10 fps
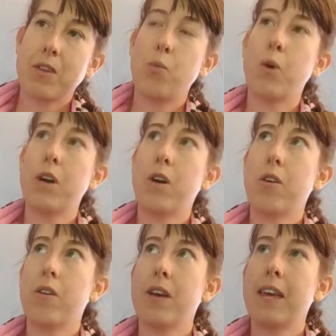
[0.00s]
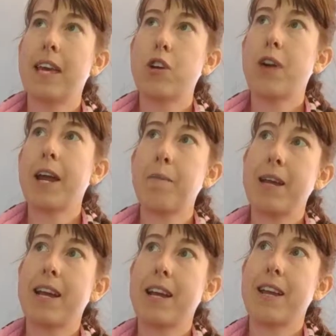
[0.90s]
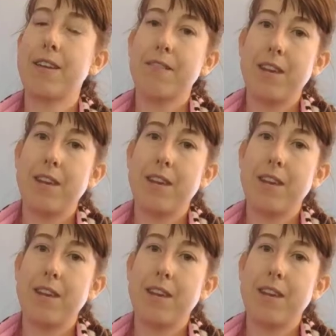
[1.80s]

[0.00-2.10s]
Well, in gram negative,